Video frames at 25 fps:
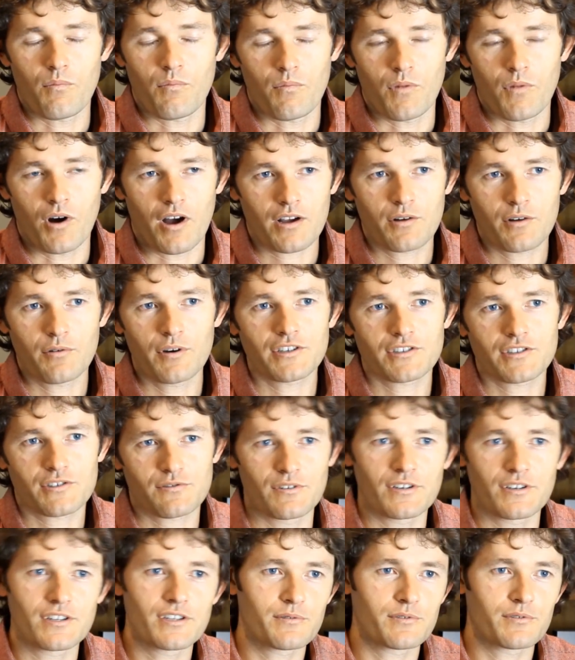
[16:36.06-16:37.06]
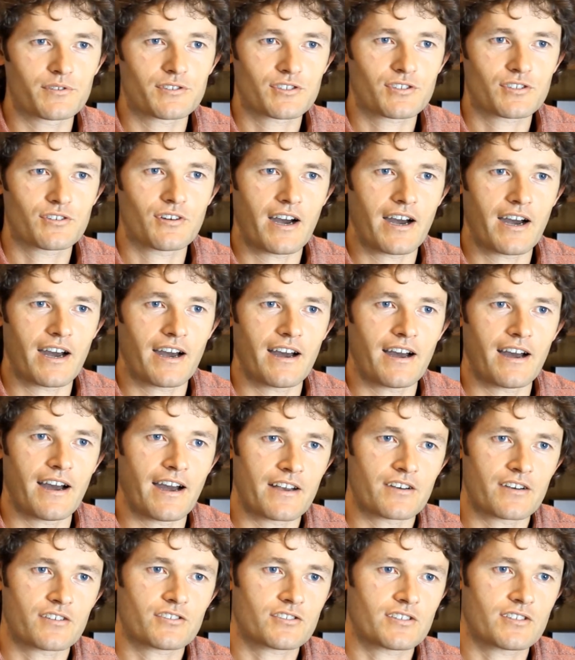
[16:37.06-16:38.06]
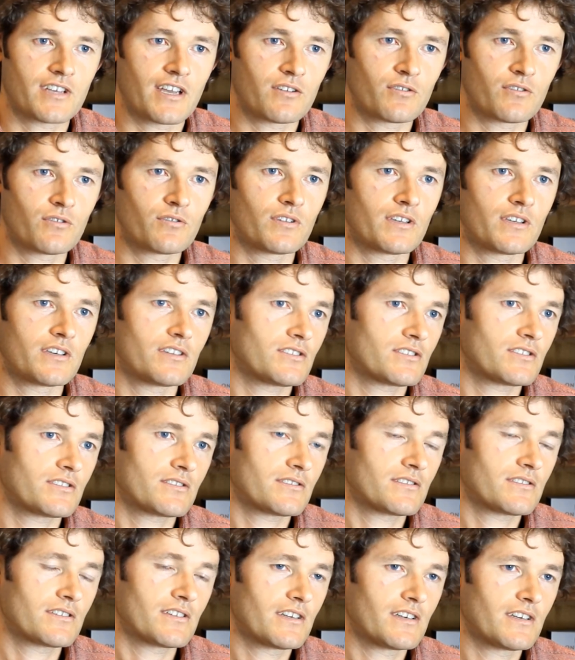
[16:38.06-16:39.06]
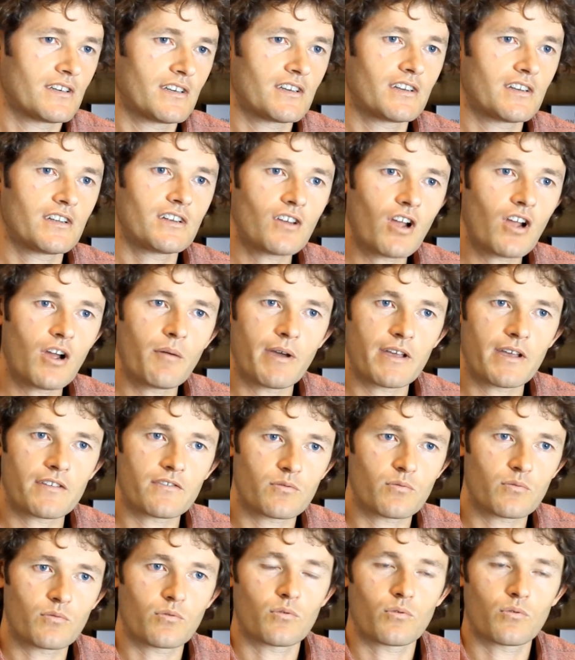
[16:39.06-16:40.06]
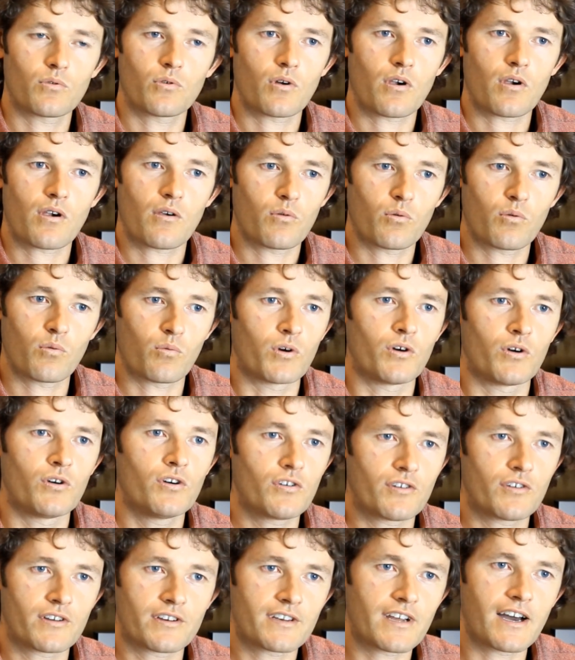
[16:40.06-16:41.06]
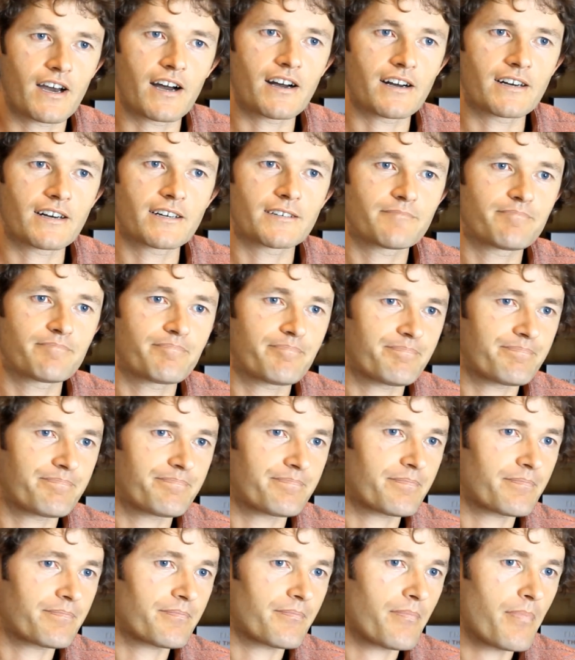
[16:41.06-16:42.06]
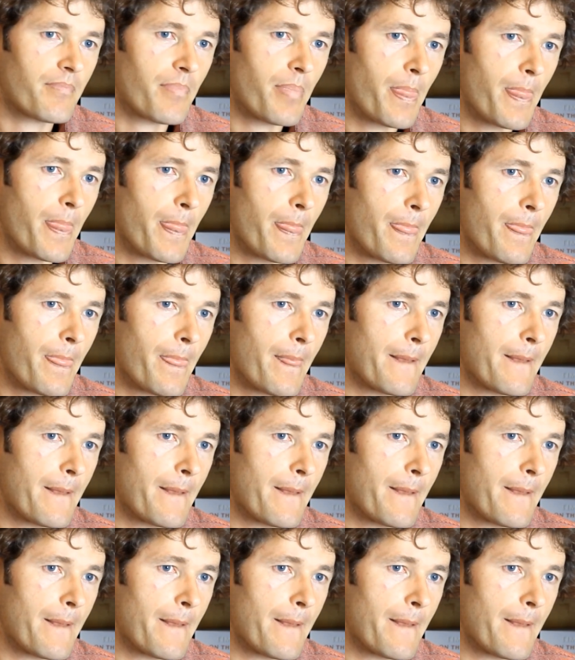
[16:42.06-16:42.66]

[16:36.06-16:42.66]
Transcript: my quest really was to understand who these nomads were. And well,